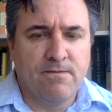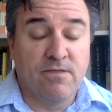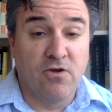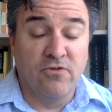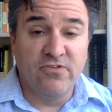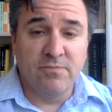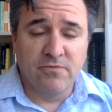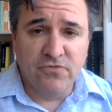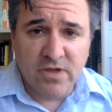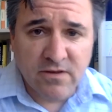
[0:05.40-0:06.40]
the concept
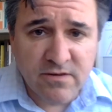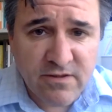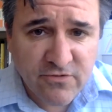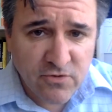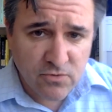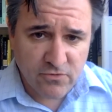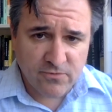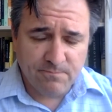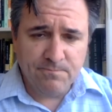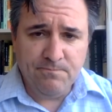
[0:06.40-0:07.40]
of gendered
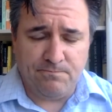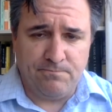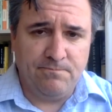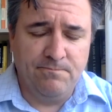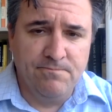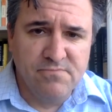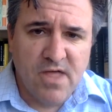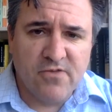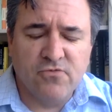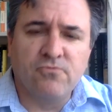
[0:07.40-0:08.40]
discourse
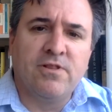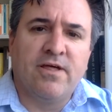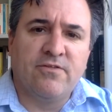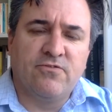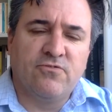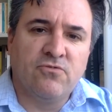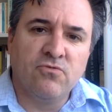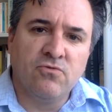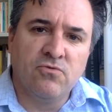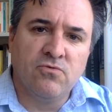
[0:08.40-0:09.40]
as it relates
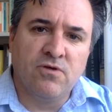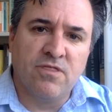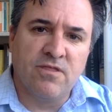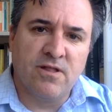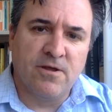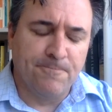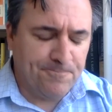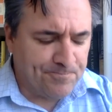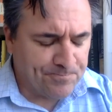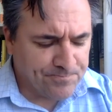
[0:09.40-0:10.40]
to Othello.
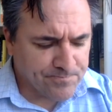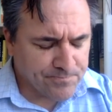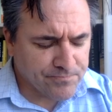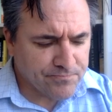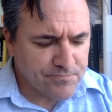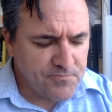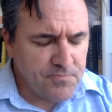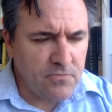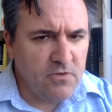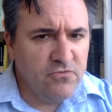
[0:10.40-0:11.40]

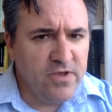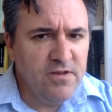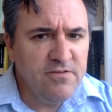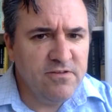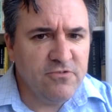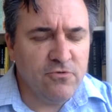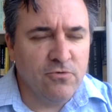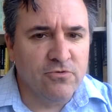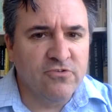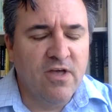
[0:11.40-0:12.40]
Gendered
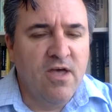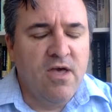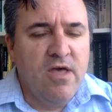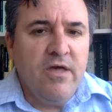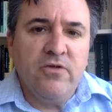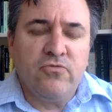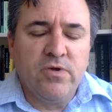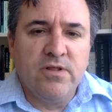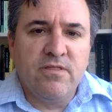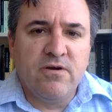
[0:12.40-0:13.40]
discourse is
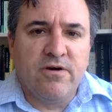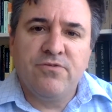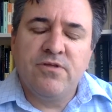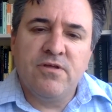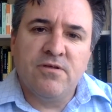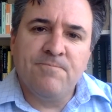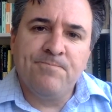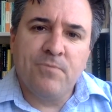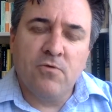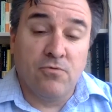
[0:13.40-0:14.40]
really the idea,
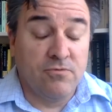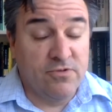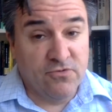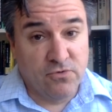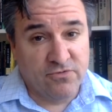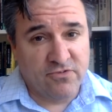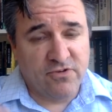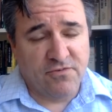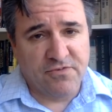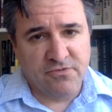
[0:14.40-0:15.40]
well, discourse
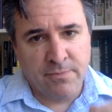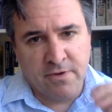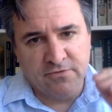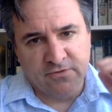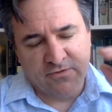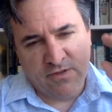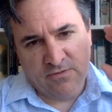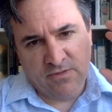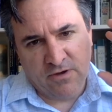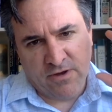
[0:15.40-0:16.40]
itself, I suppose, is,
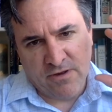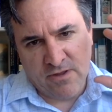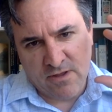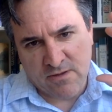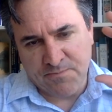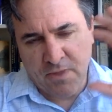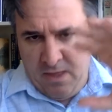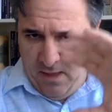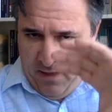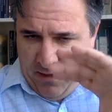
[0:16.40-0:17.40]
is the idea
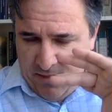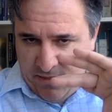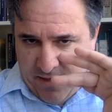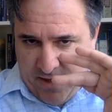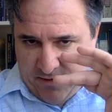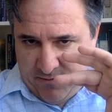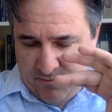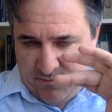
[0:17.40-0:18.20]
that